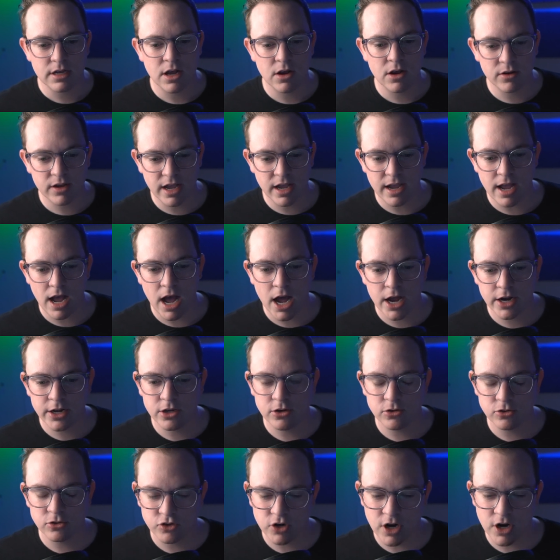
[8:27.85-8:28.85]
Okay,
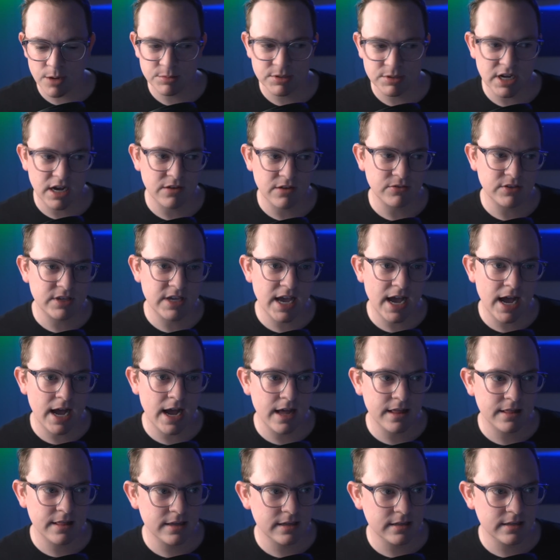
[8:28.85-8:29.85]
audio dropped off. Yeah,
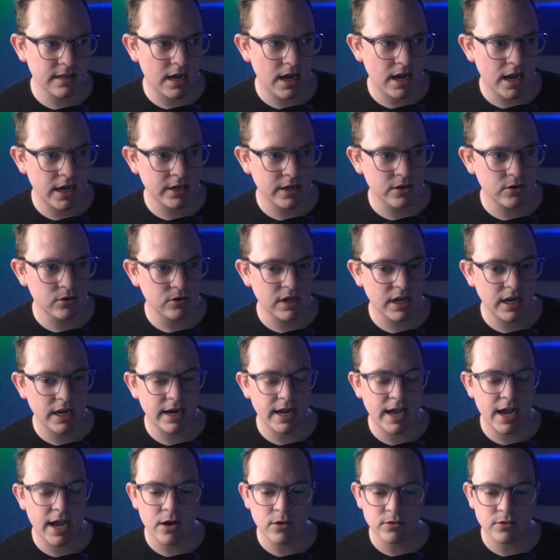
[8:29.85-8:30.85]
I think the audio
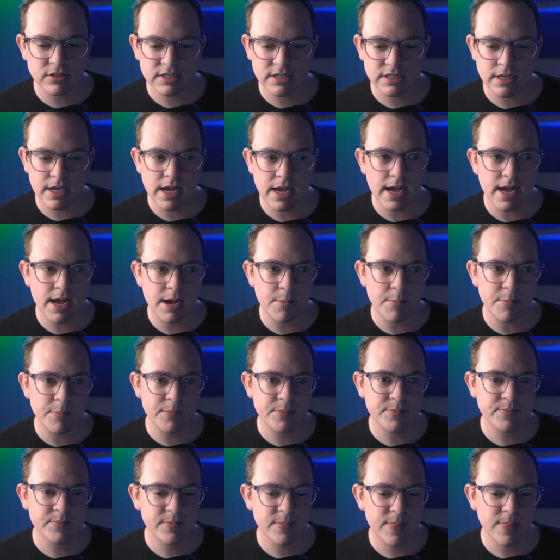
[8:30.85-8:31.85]
cut out.
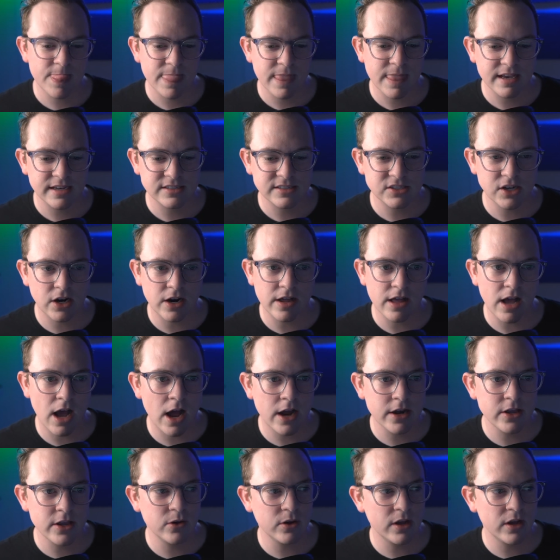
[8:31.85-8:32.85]

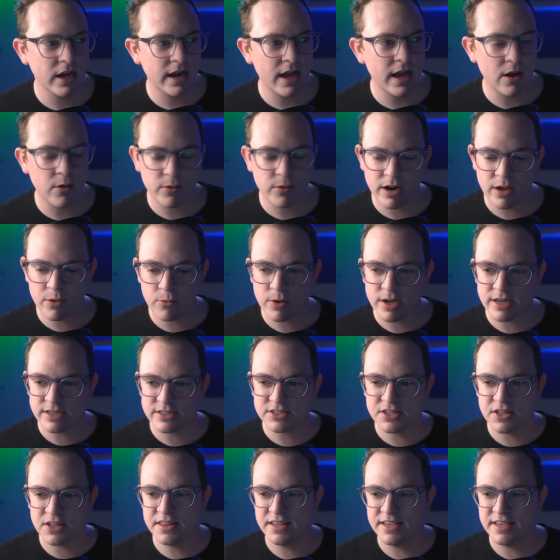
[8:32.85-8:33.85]
Audio cut out when I
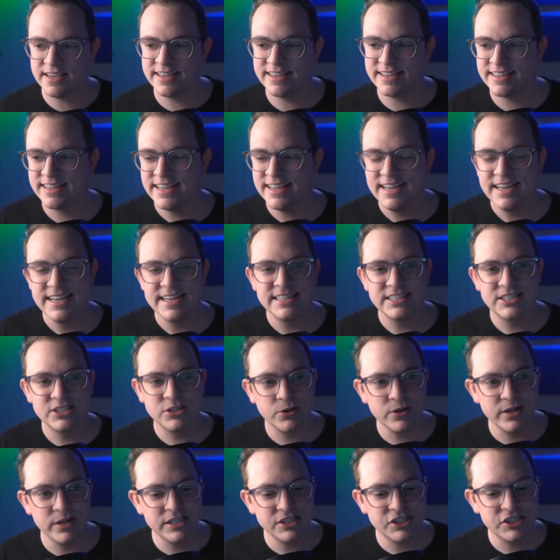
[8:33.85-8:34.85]
went to the
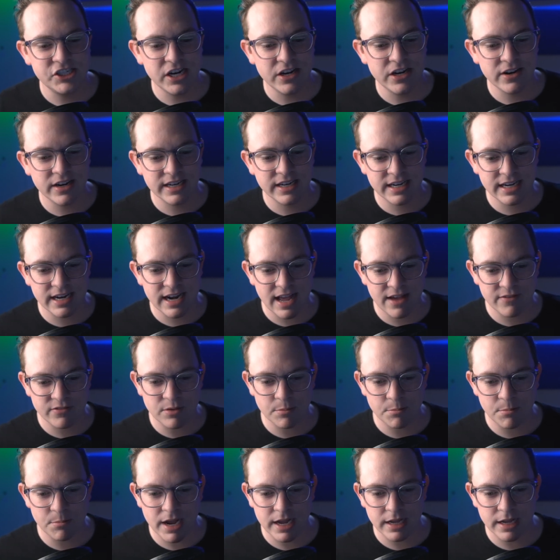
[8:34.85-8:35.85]
screen sharing. I didn't have
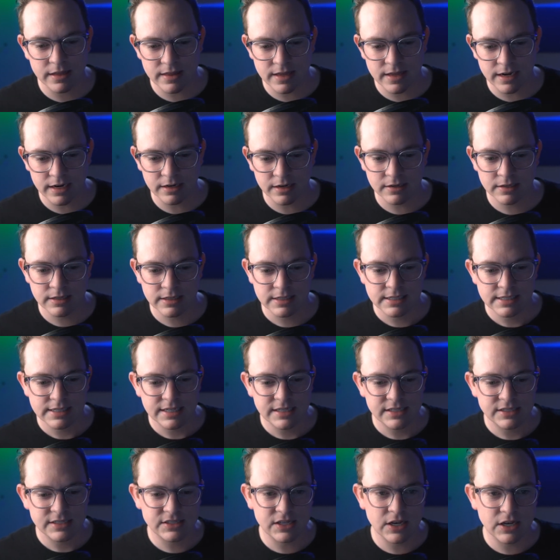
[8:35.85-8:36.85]
the mic there,
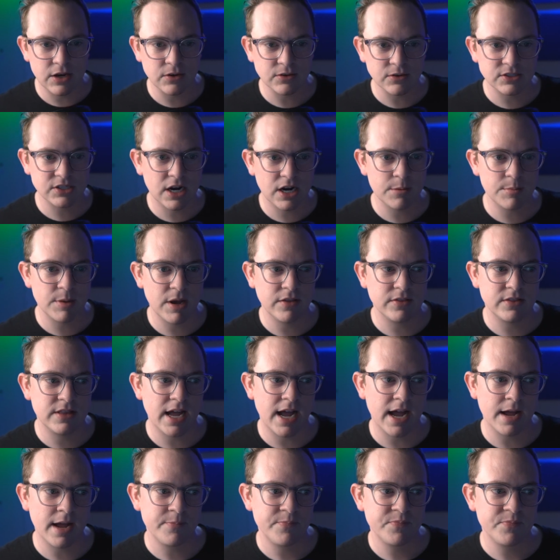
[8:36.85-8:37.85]
so sorry about
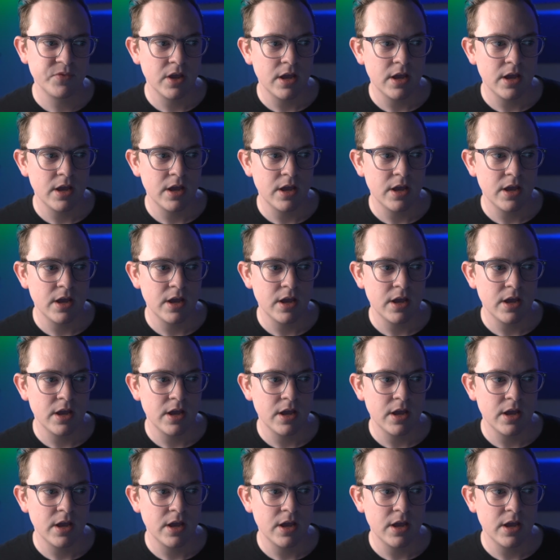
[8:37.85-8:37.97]
that.